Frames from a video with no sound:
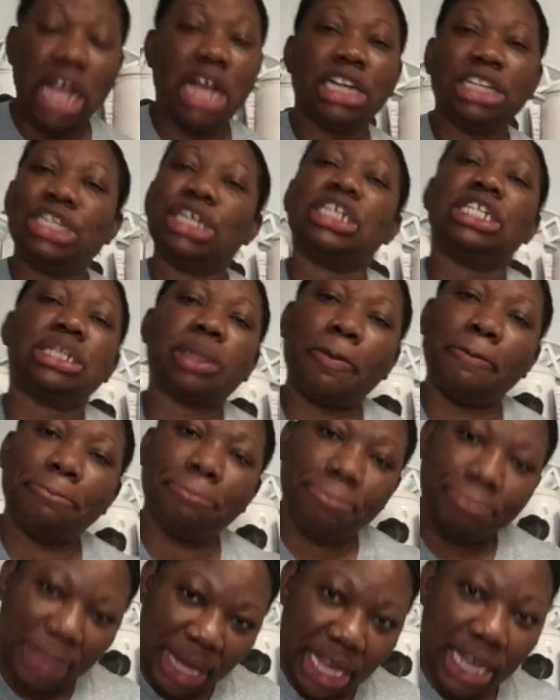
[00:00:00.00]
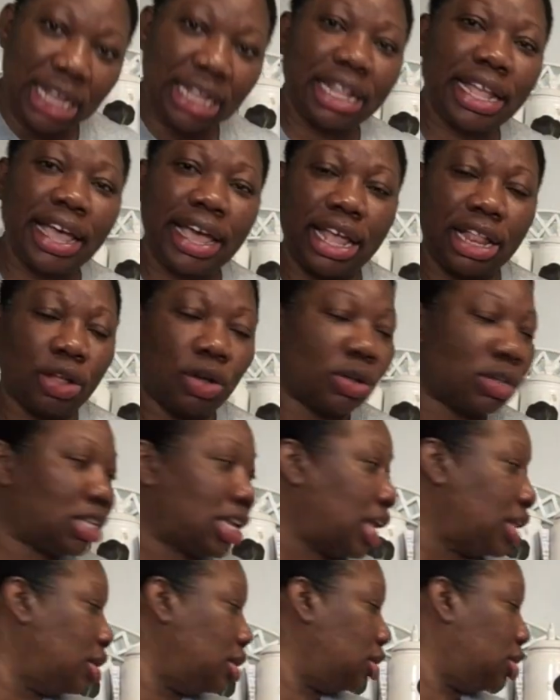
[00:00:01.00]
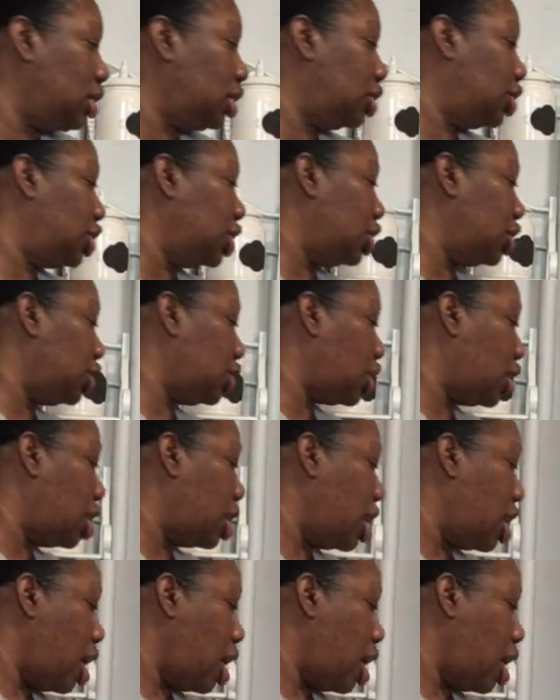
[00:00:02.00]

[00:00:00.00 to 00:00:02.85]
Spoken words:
Just beat the hell out of the ginger.